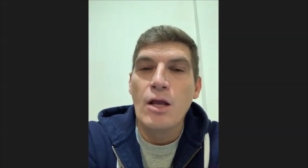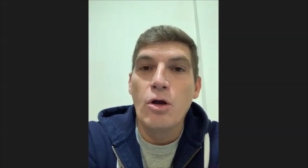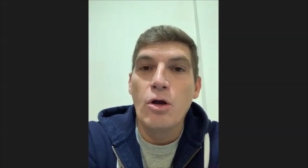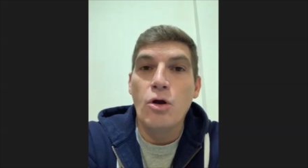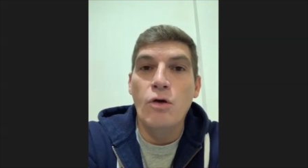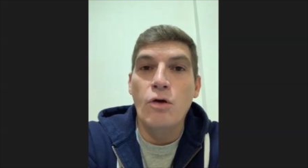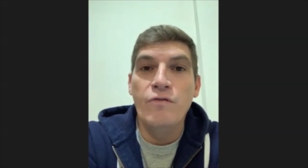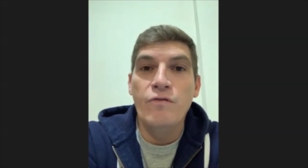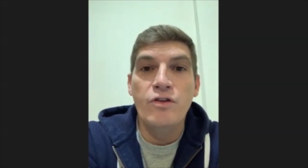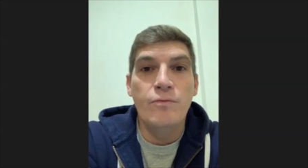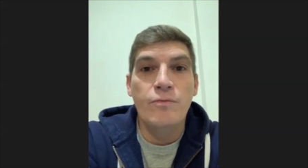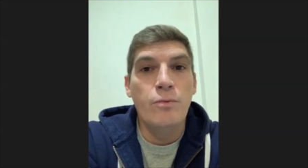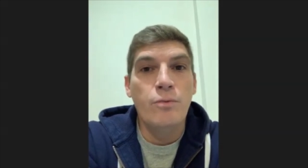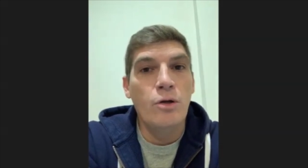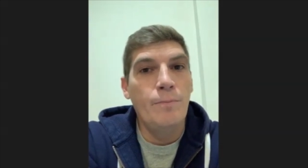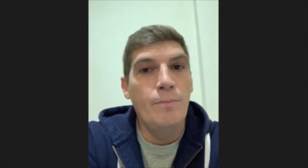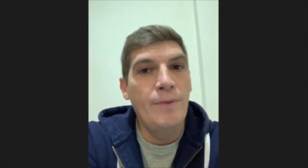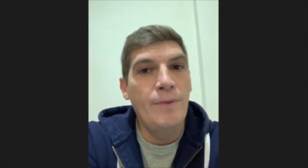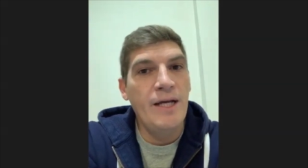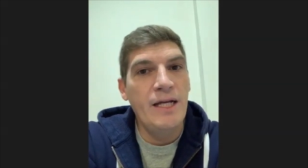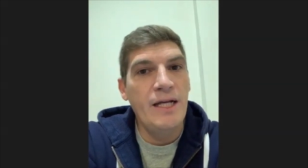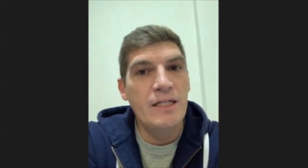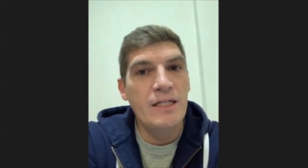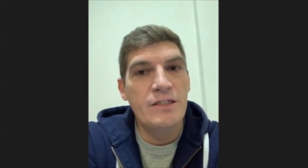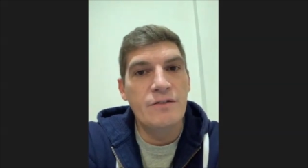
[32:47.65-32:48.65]
comfortable
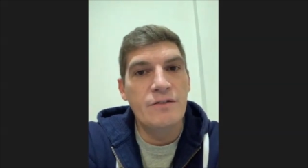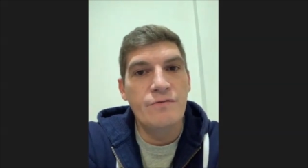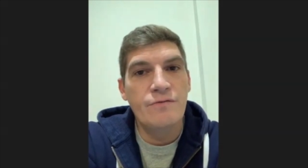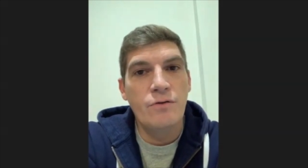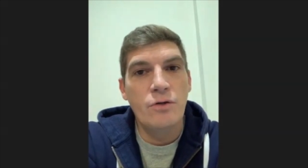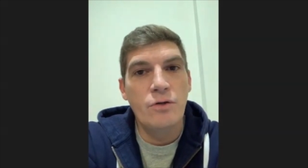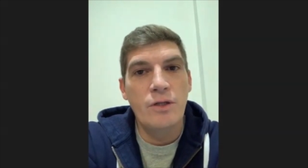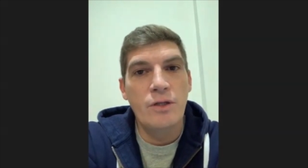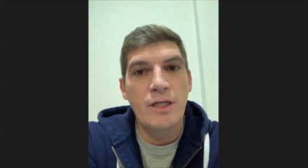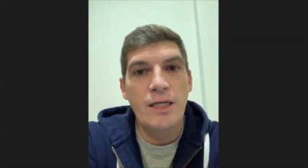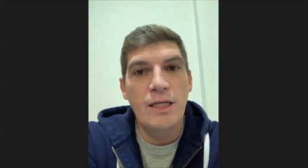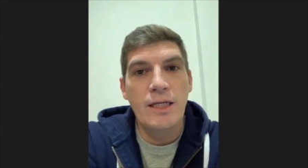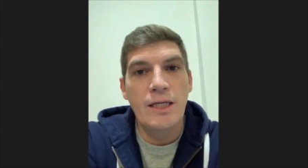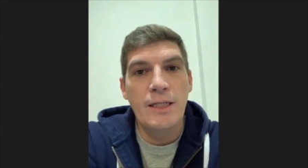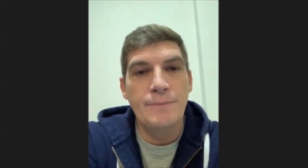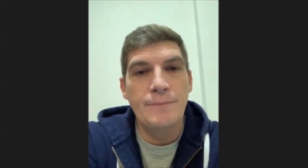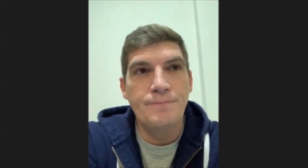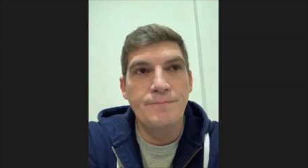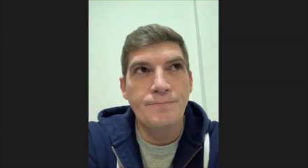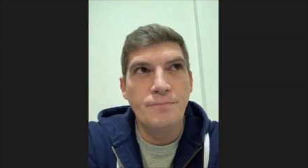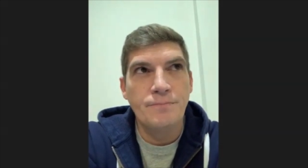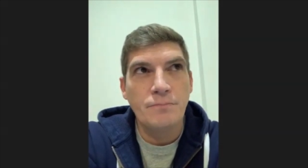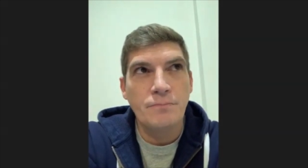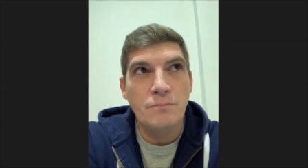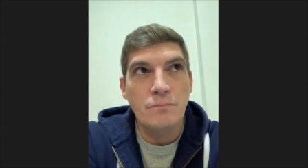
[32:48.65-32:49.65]
pace for the
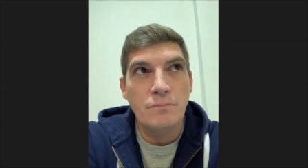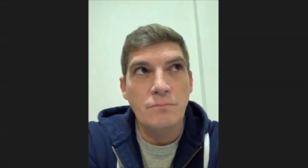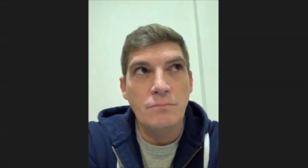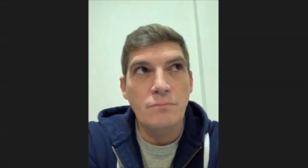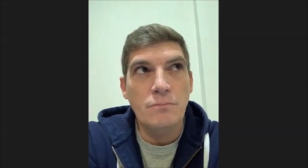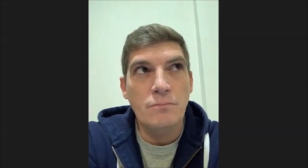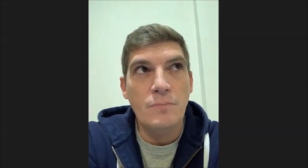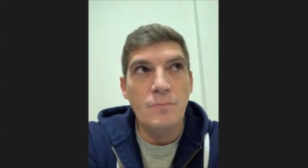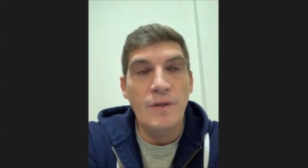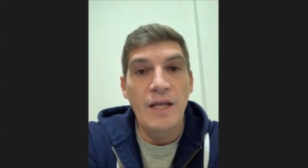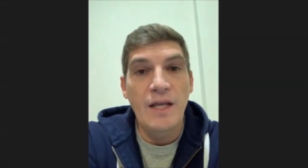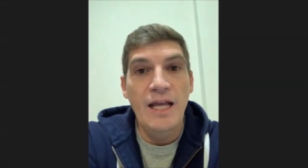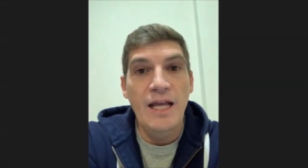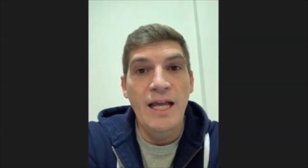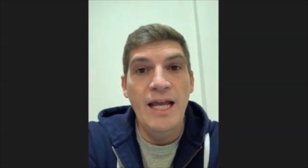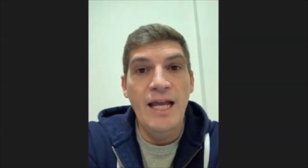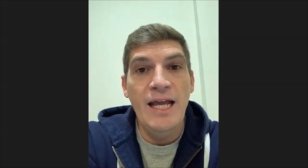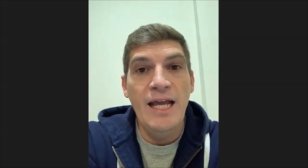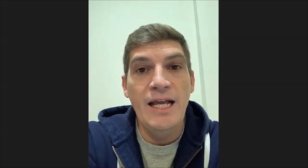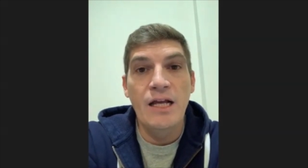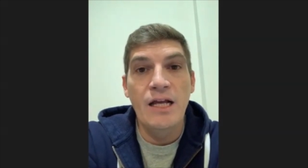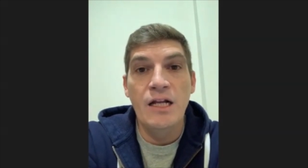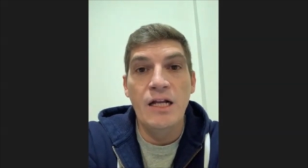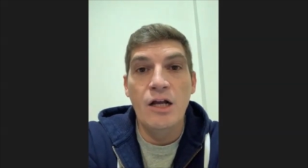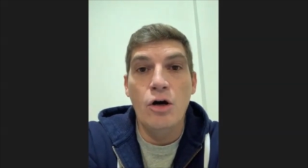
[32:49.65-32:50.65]

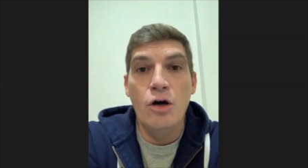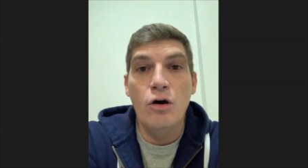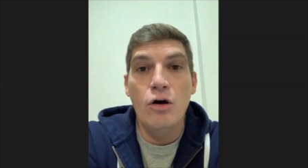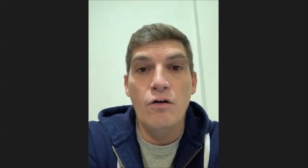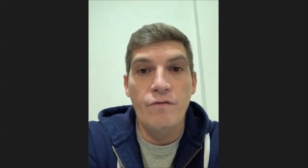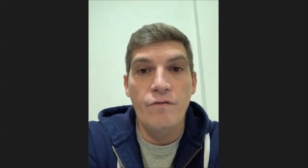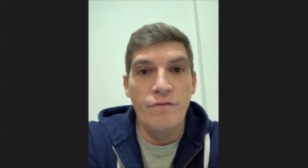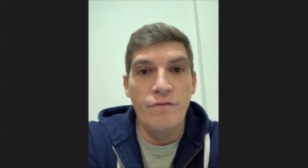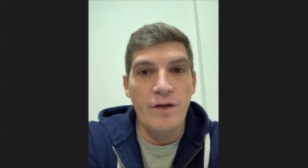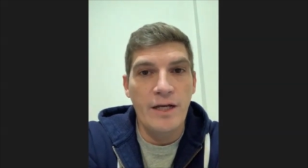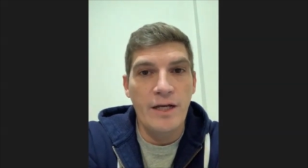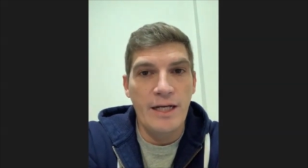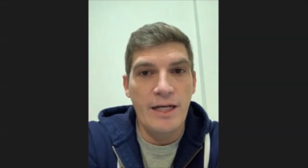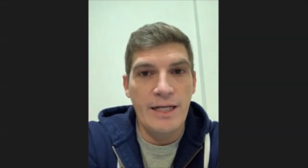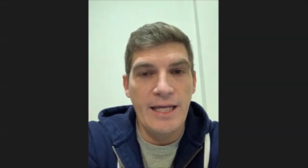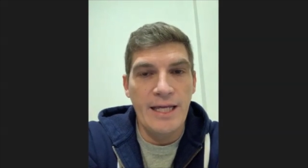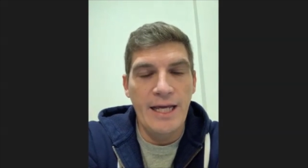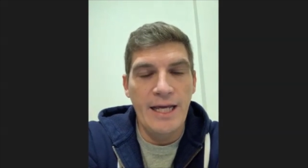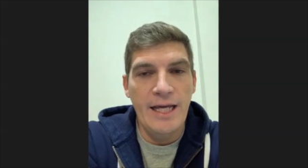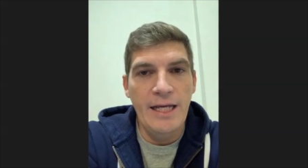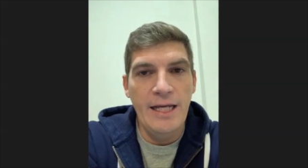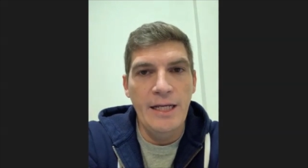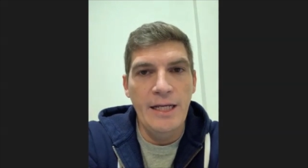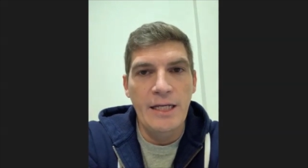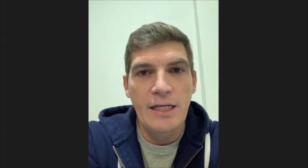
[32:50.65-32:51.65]
eight and a half uh,
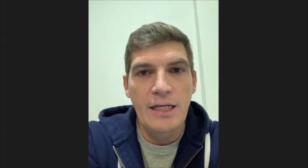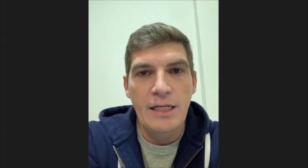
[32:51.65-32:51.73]
k